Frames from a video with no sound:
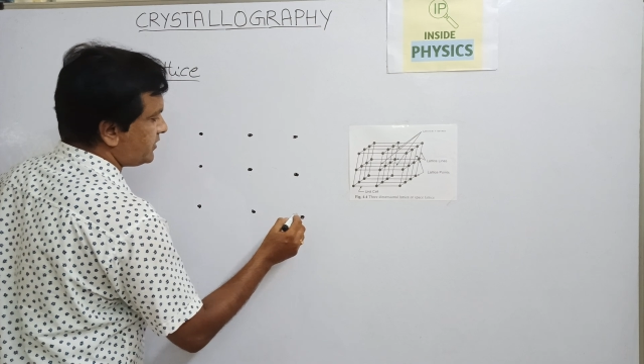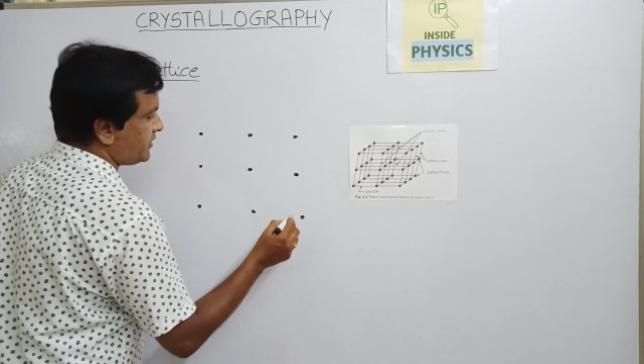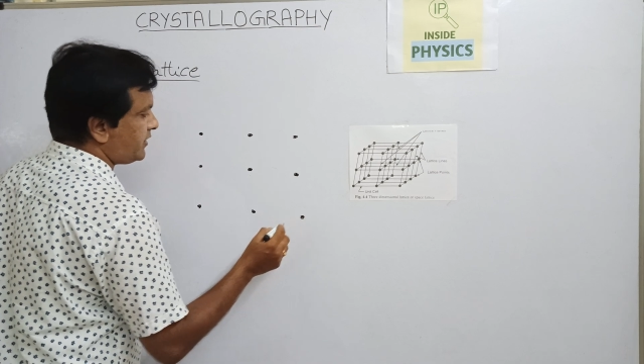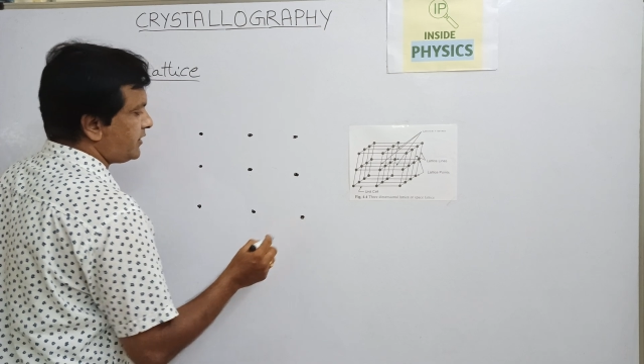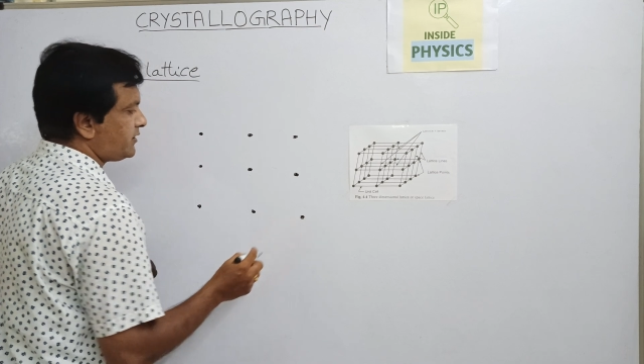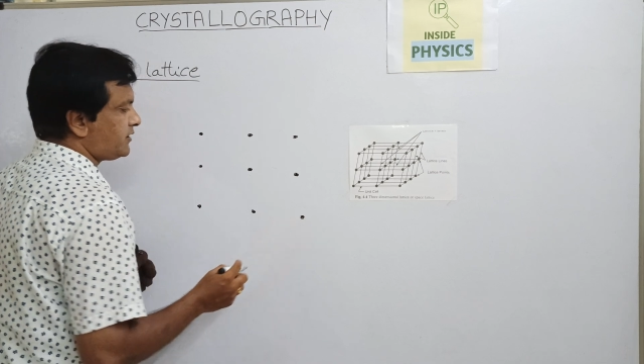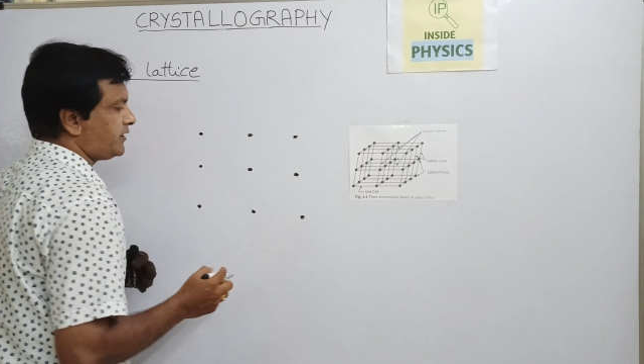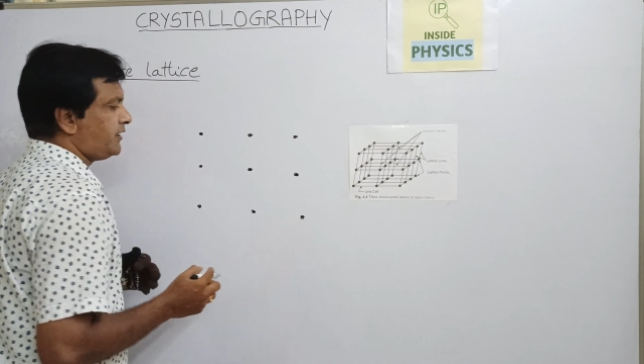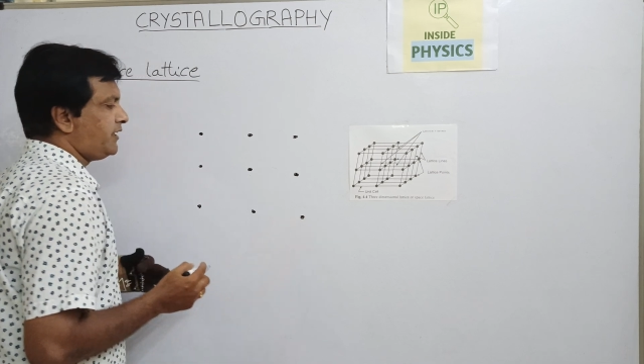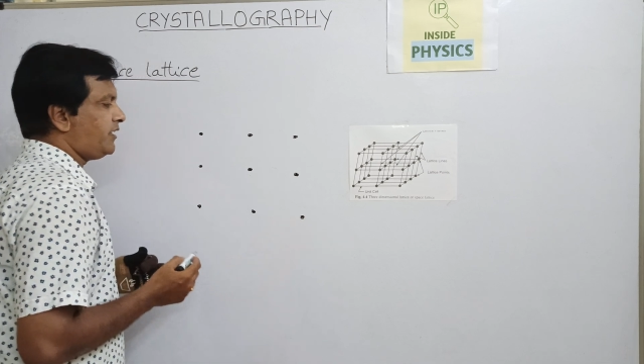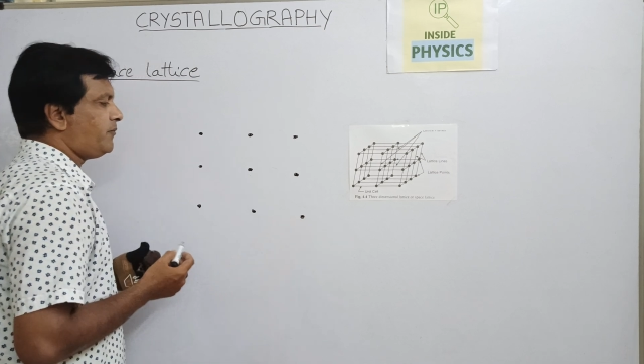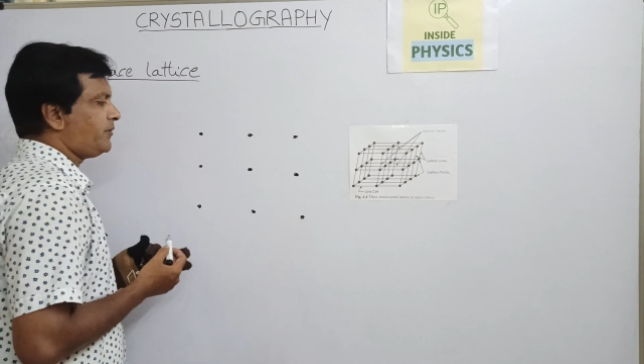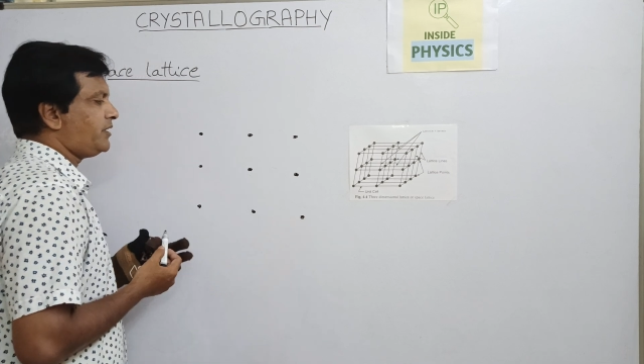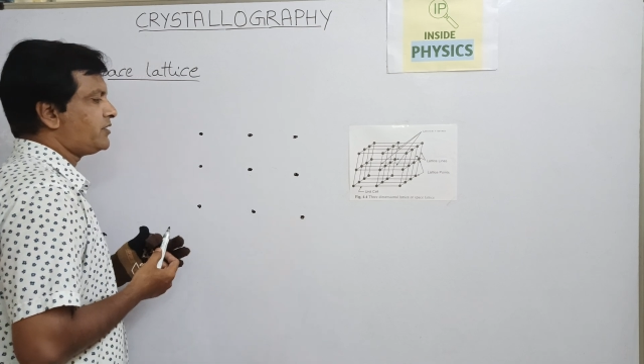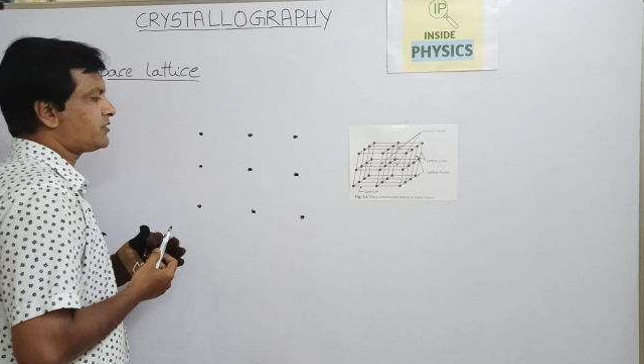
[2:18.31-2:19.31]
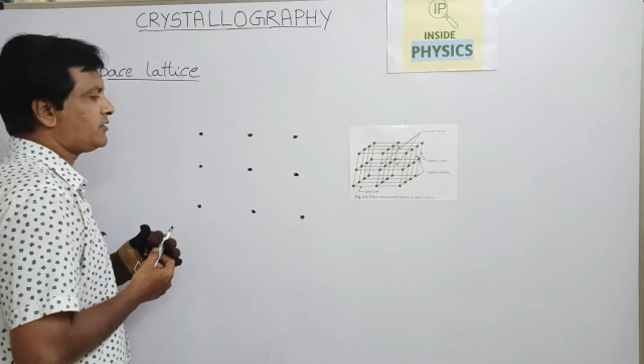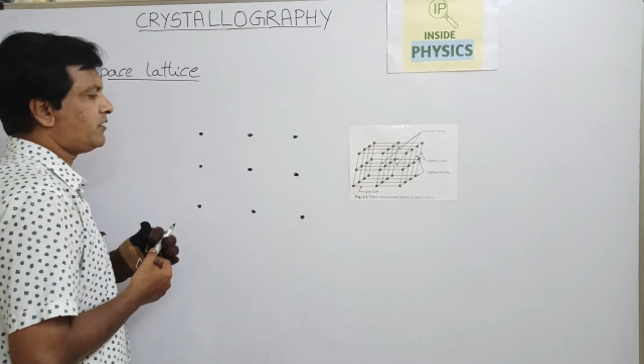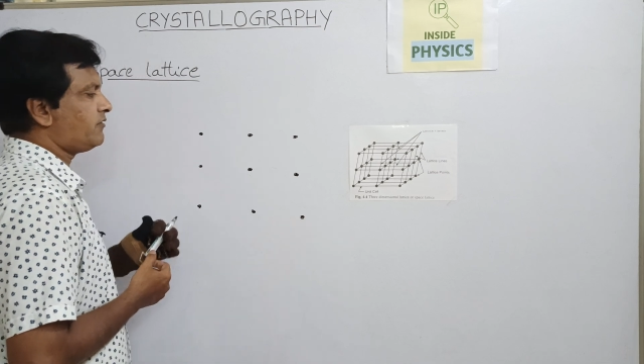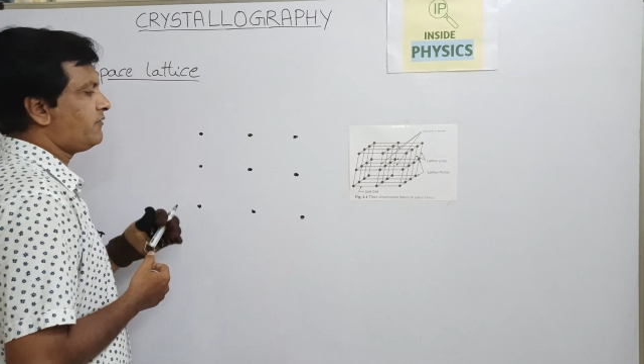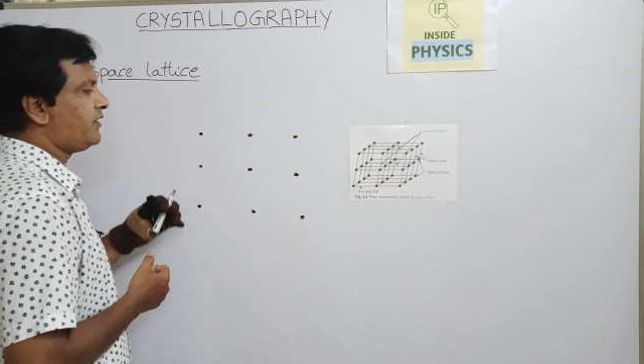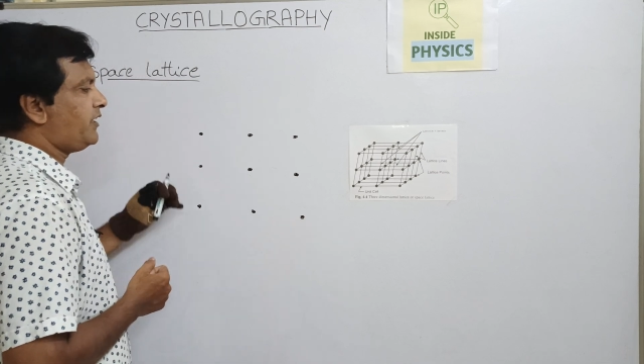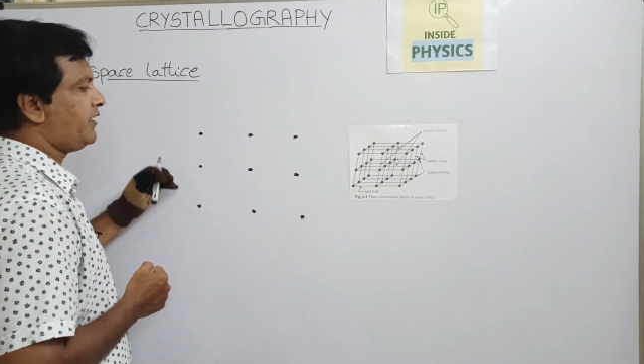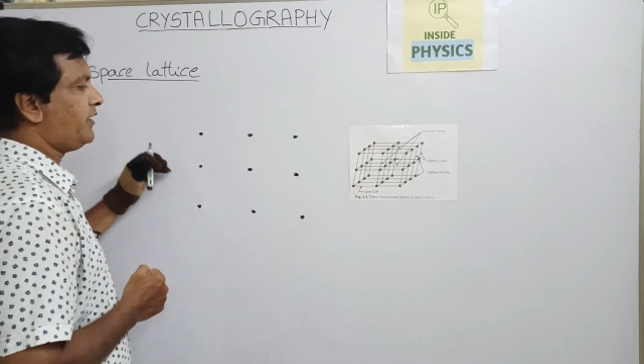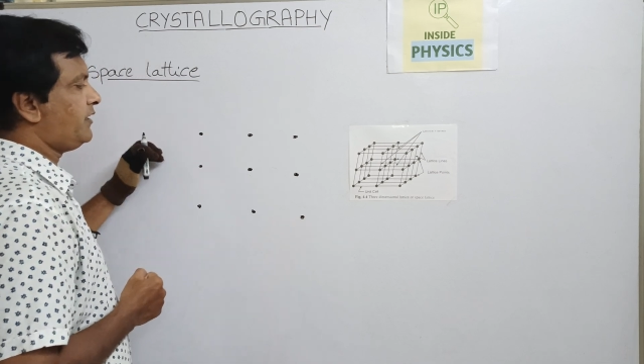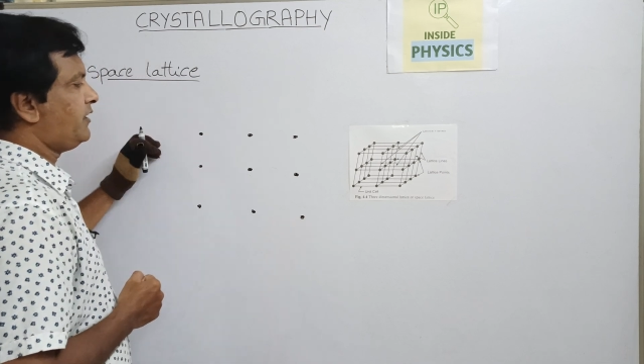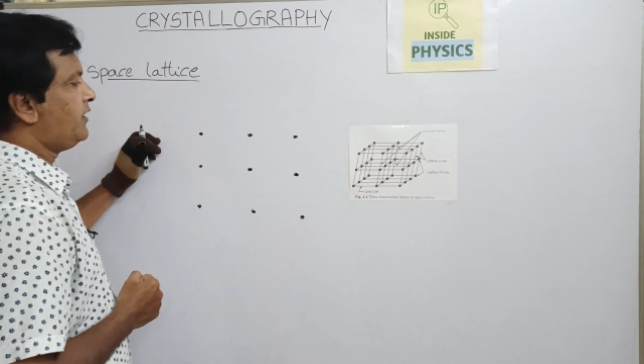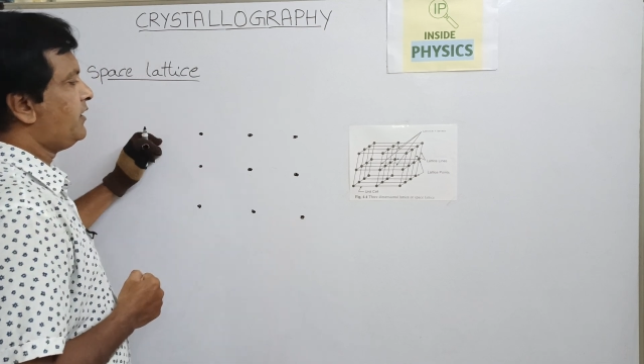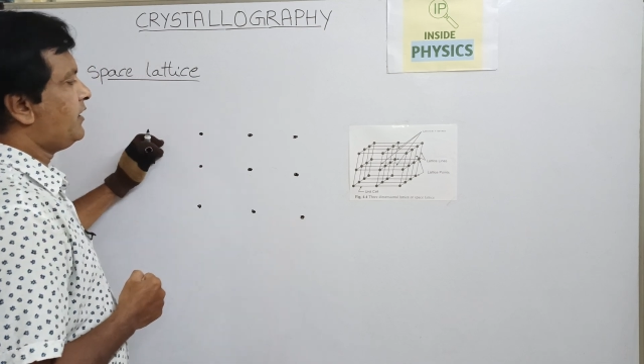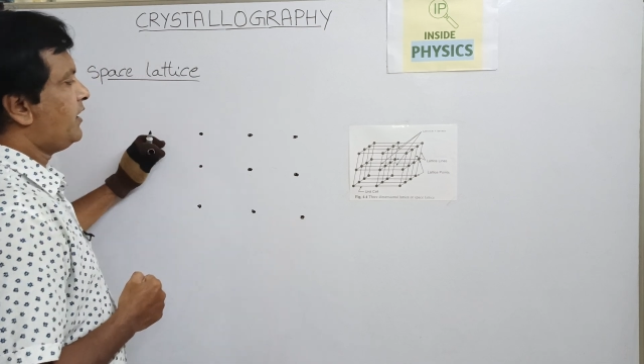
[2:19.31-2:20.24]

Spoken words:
in a three-dimensional way,